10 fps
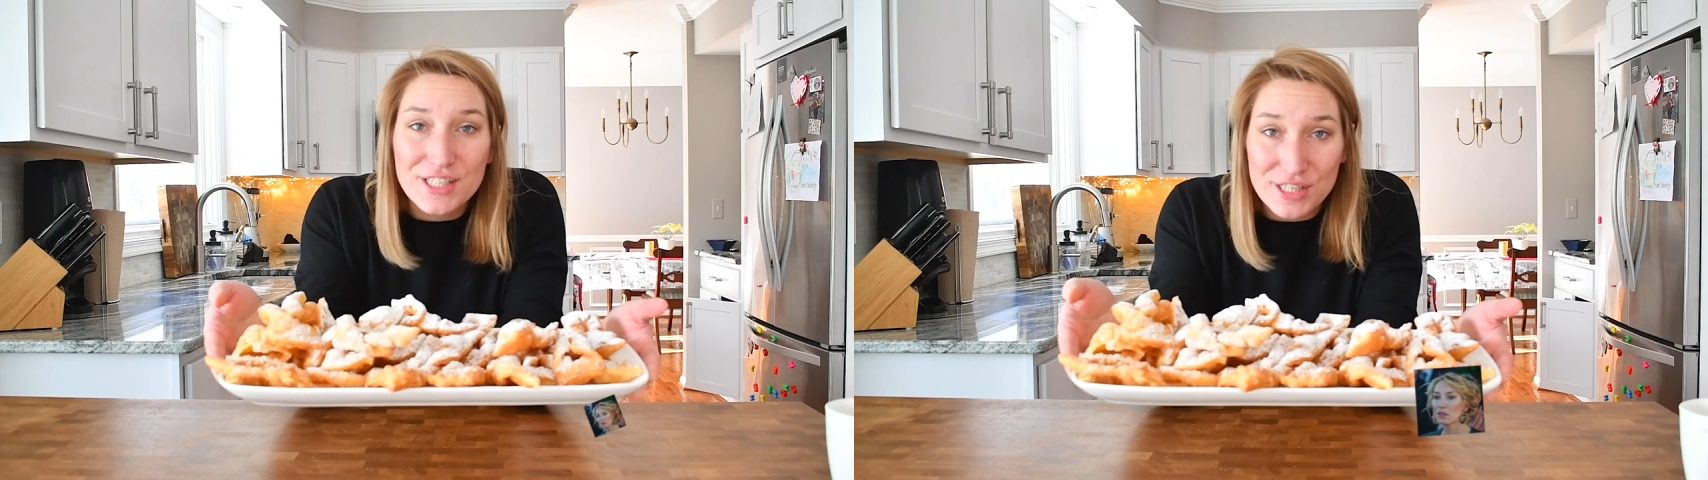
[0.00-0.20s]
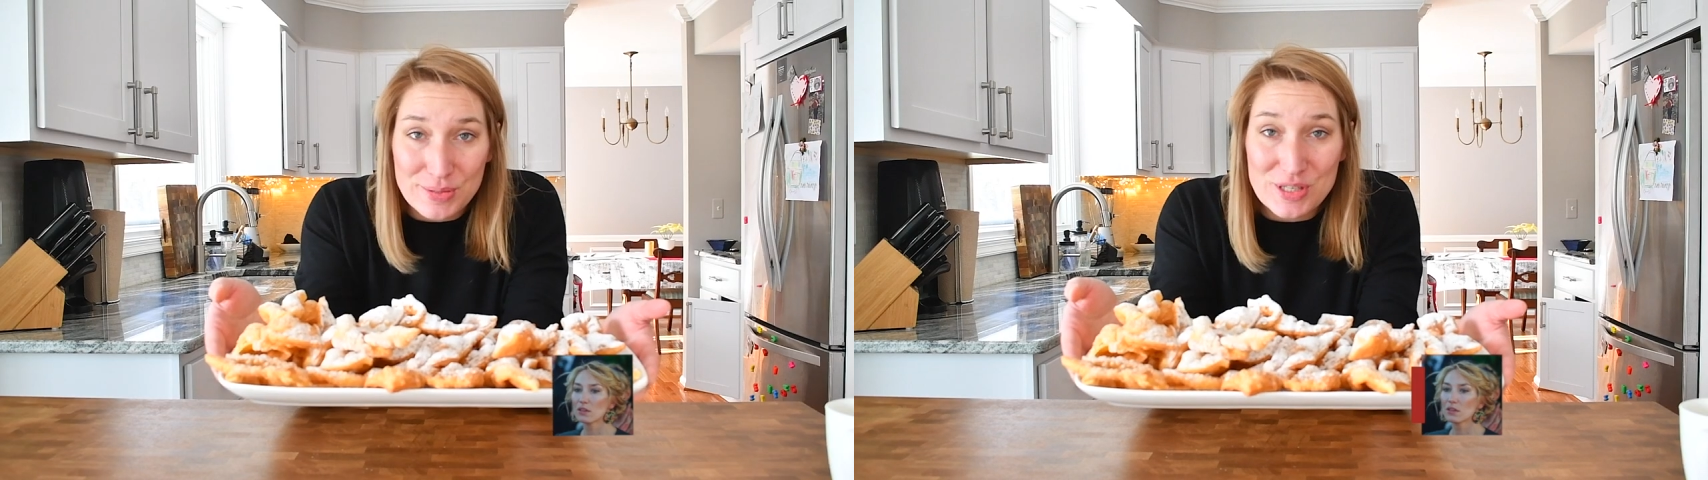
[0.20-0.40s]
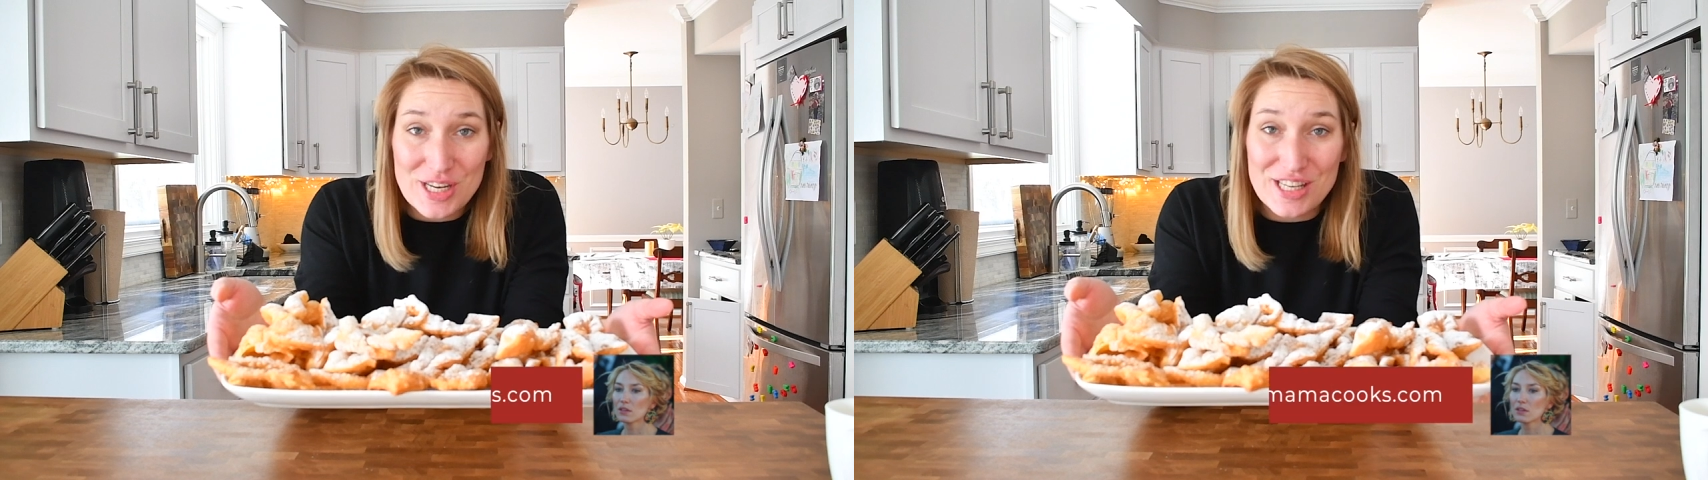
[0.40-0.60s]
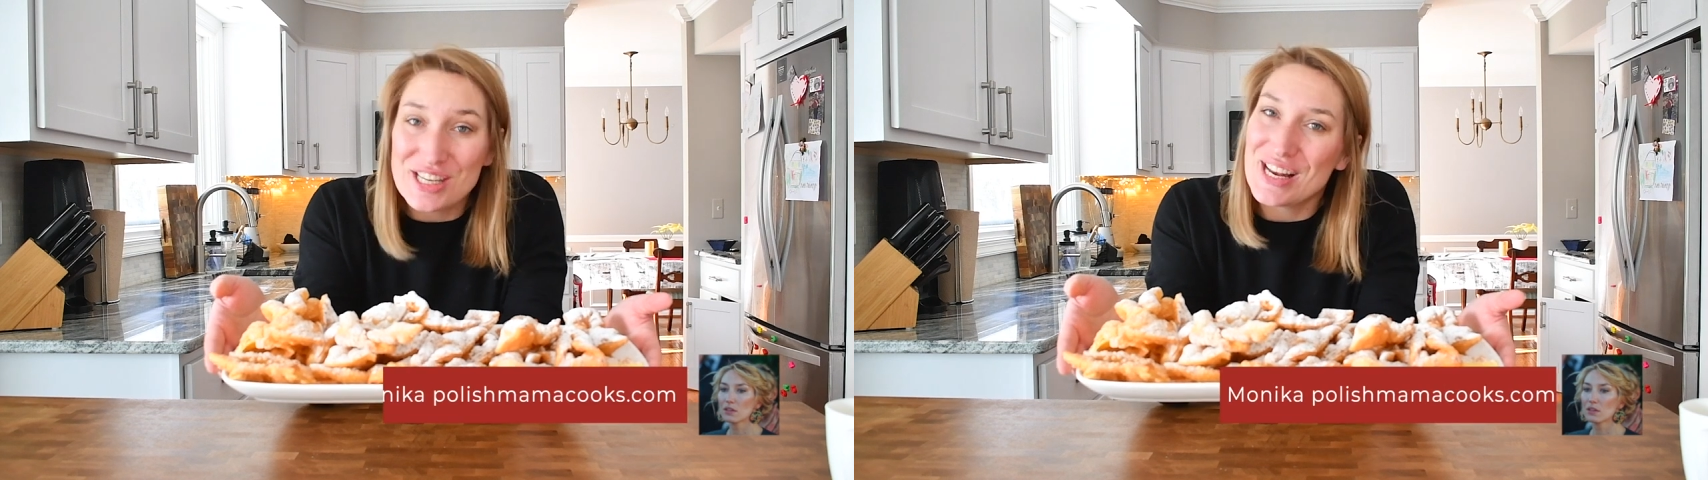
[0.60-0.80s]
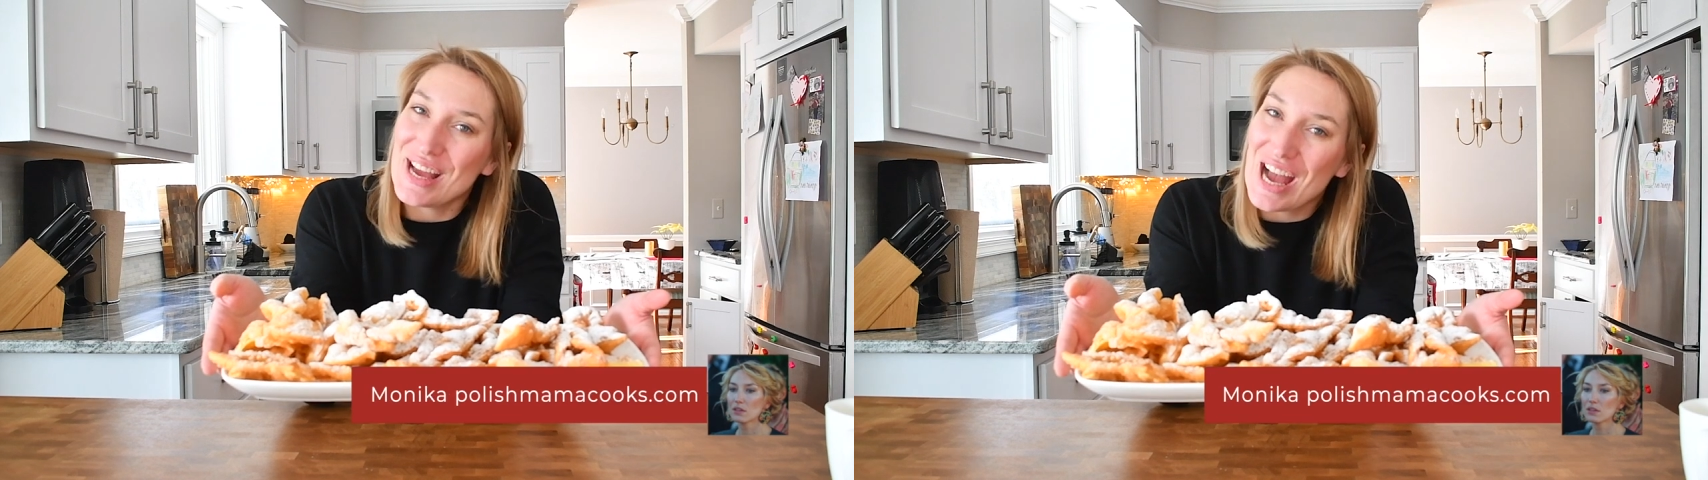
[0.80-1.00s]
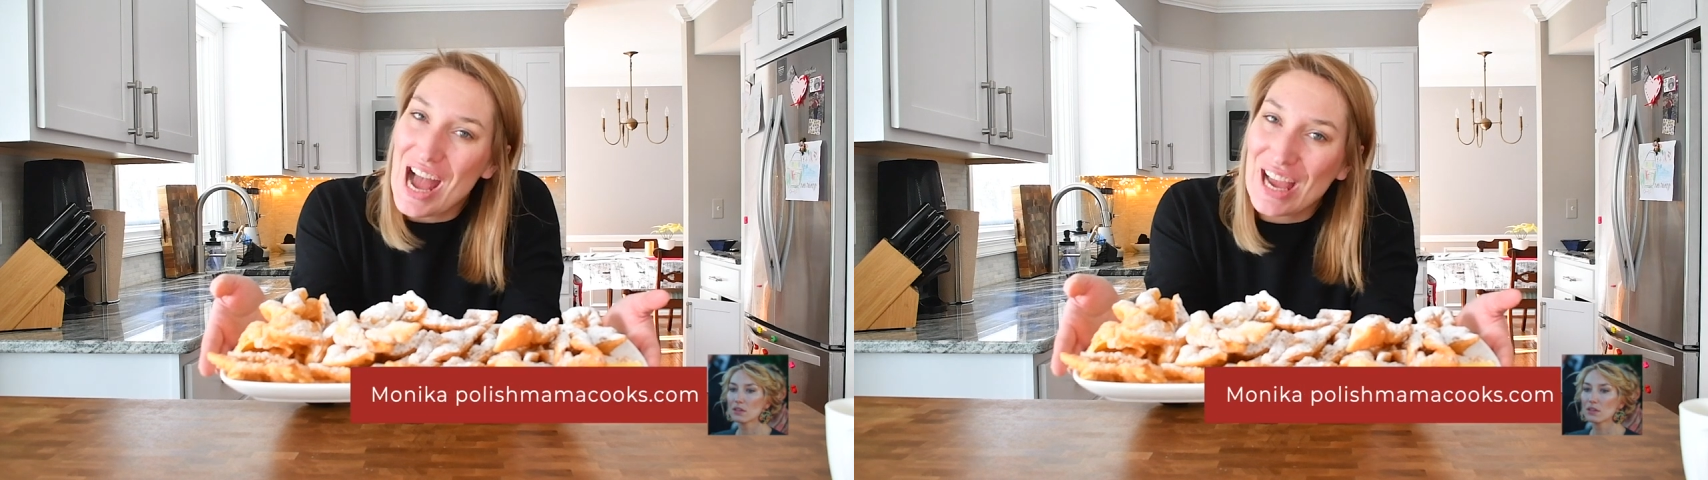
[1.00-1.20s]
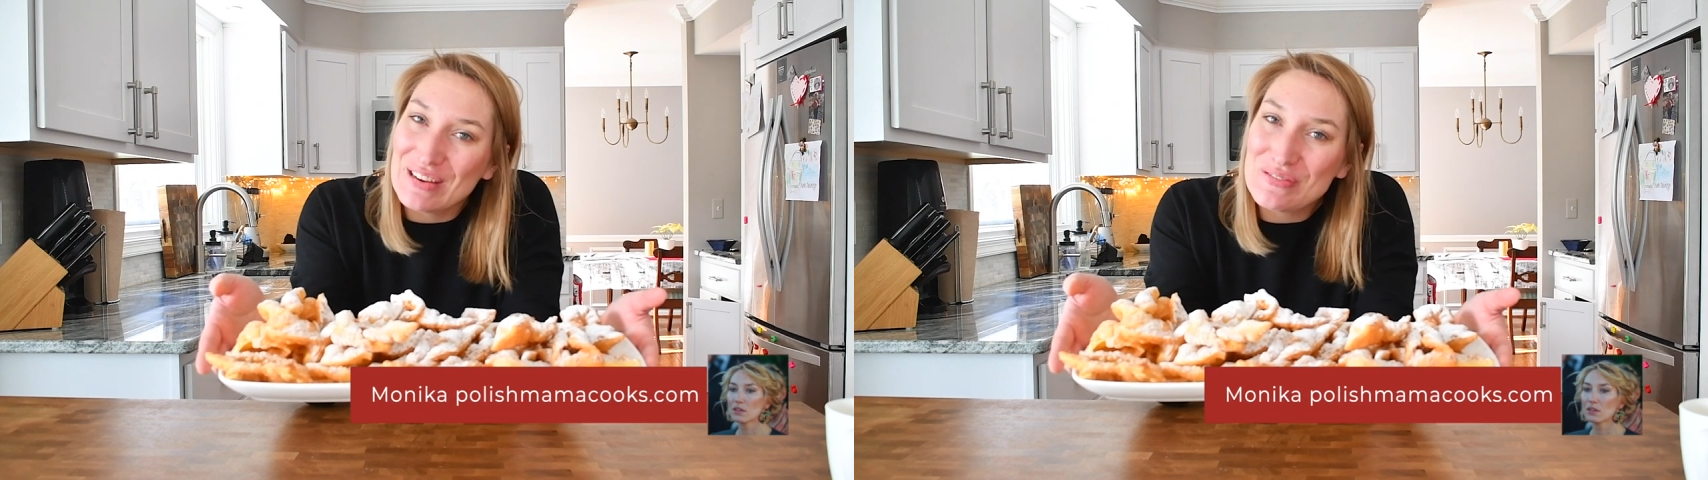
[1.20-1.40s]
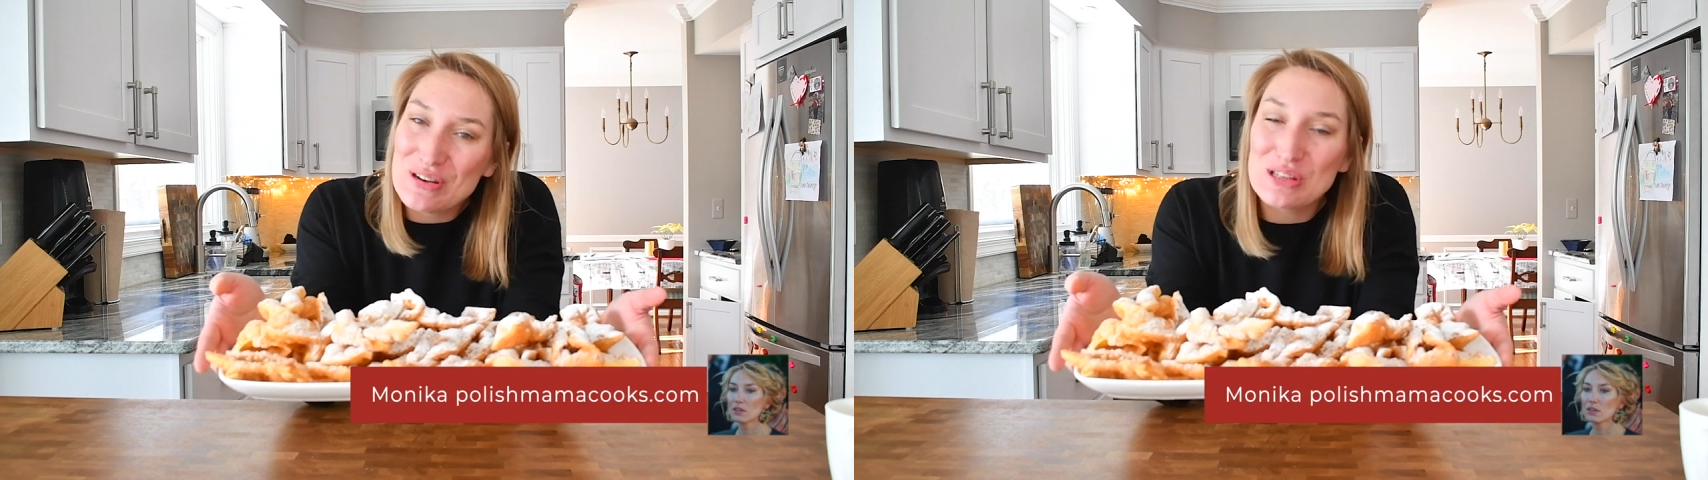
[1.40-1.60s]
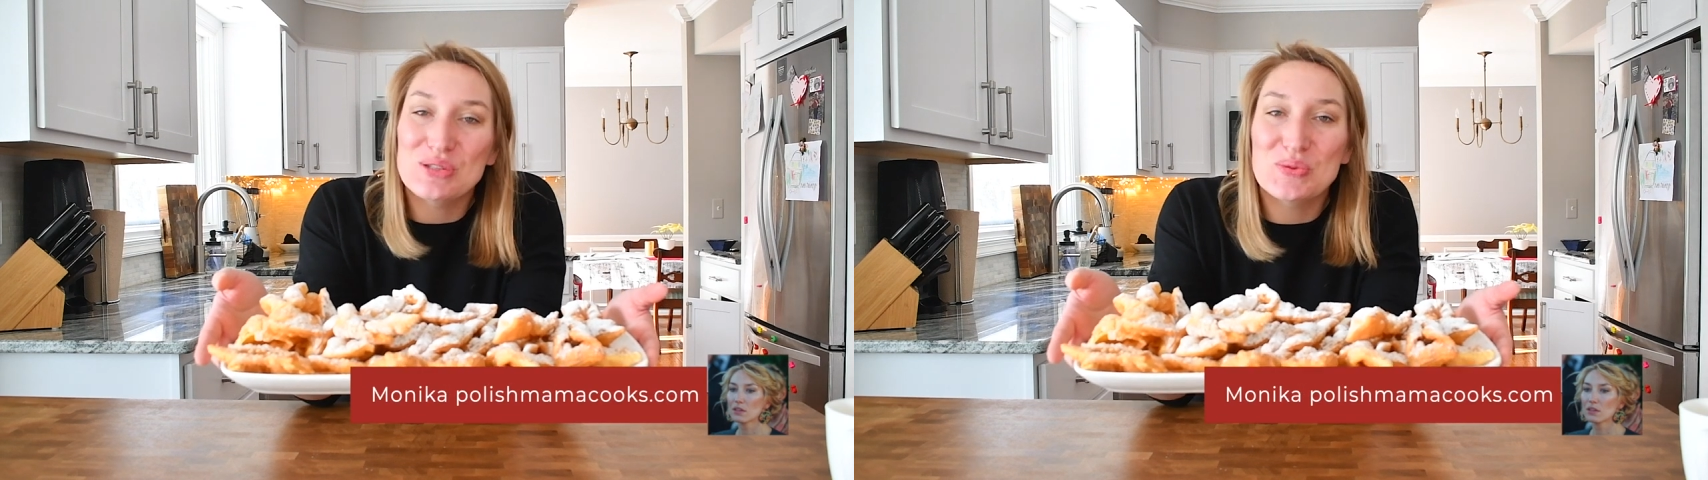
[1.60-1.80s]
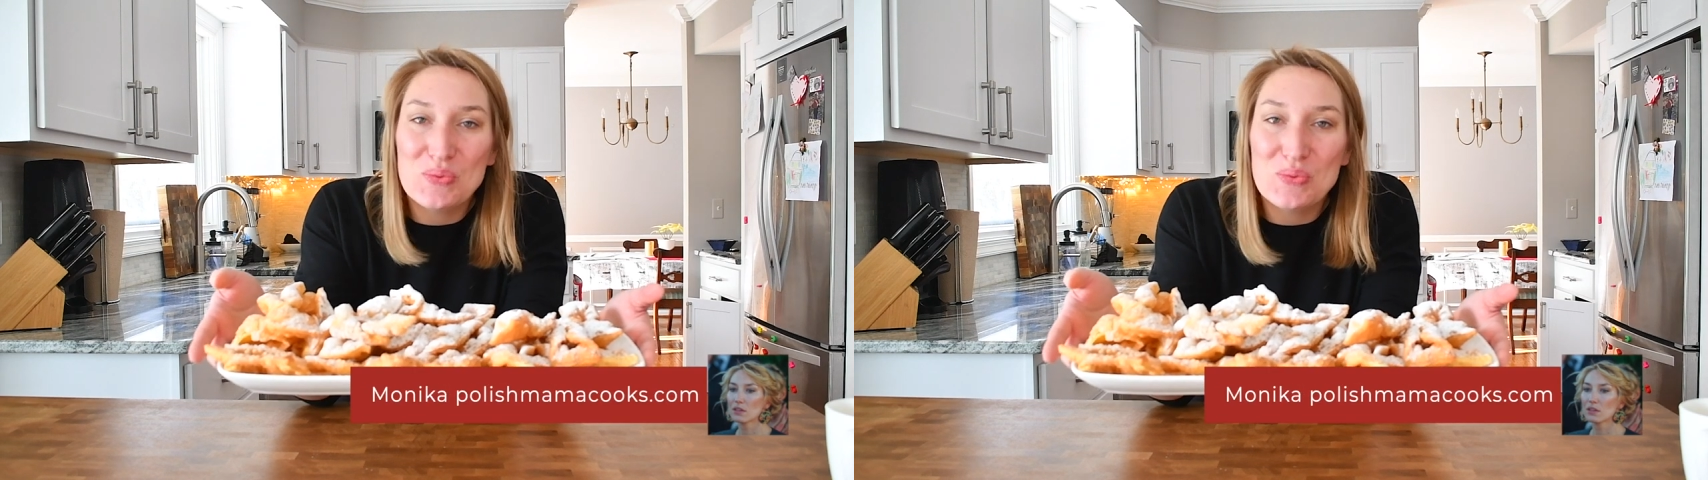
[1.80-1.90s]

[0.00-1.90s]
Cześć przyjaciele, hi friends,